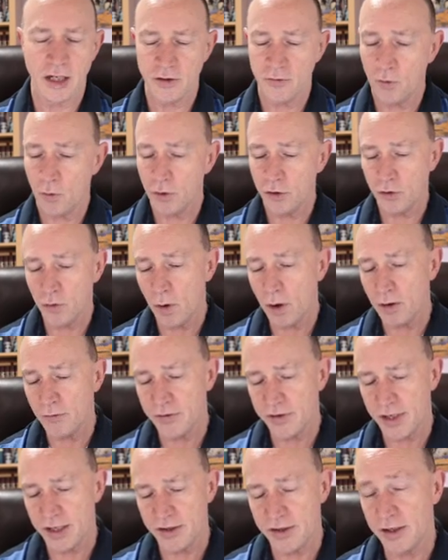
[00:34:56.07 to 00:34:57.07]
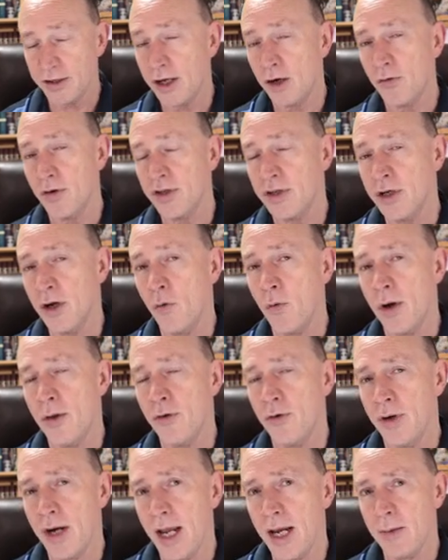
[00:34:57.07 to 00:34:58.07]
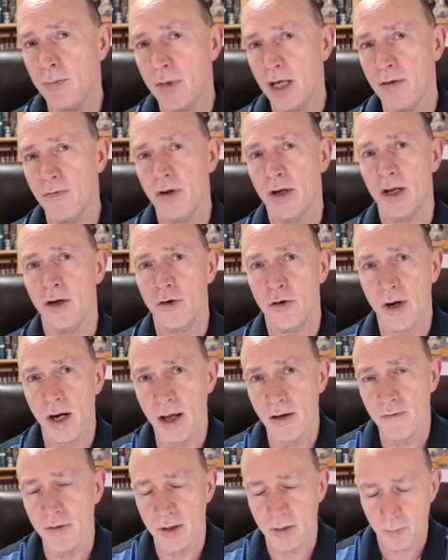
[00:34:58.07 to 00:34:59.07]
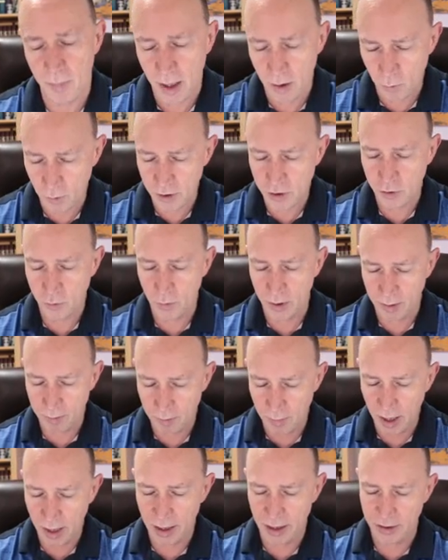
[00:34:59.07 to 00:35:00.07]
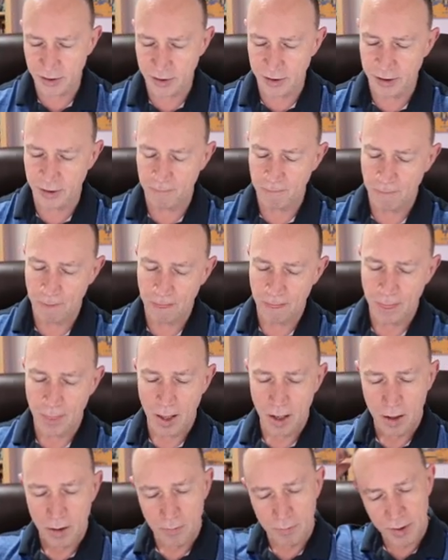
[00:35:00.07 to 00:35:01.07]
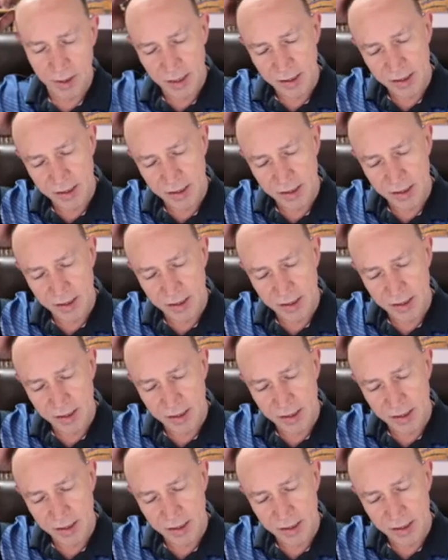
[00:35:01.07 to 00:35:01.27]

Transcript: 4:12 says that there is no other name given under heaven by which we must be